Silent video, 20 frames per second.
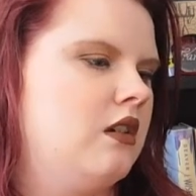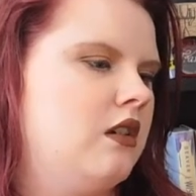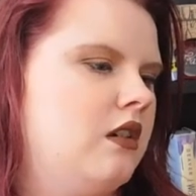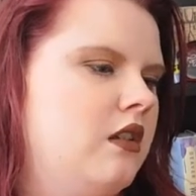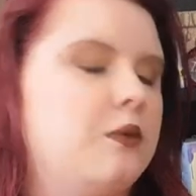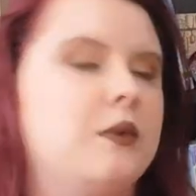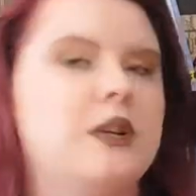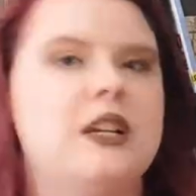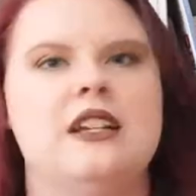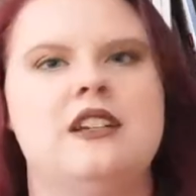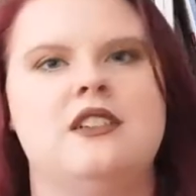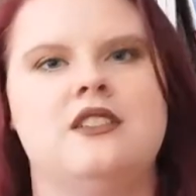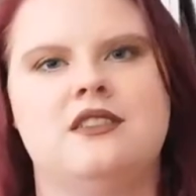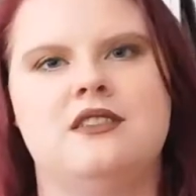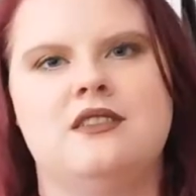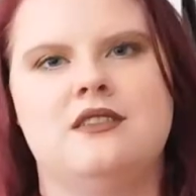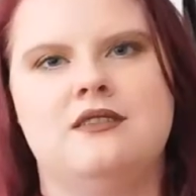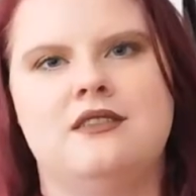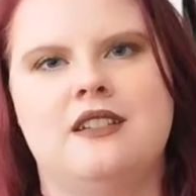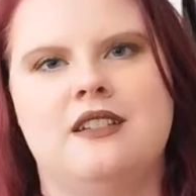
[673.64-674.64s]
3
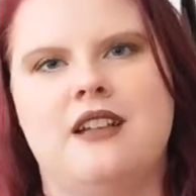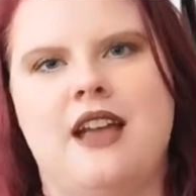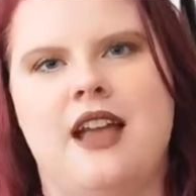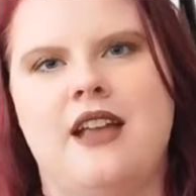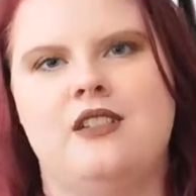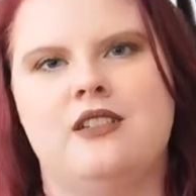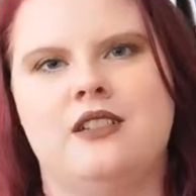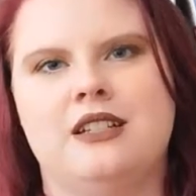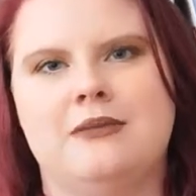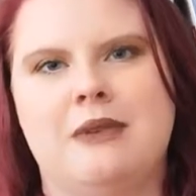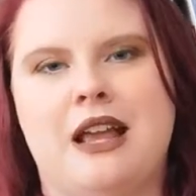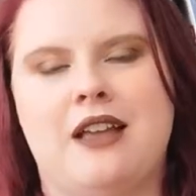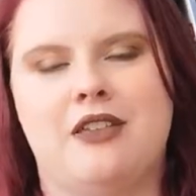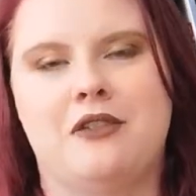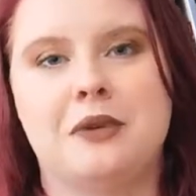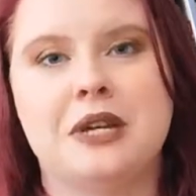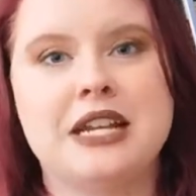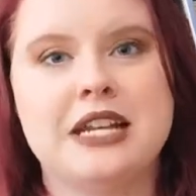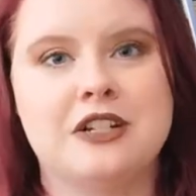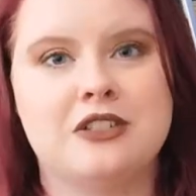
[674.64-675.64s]
years. I had to look it back.
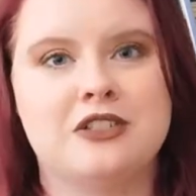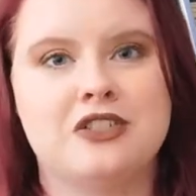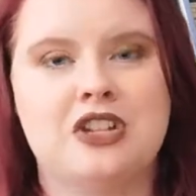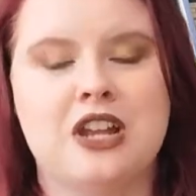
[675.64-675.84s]
3 years.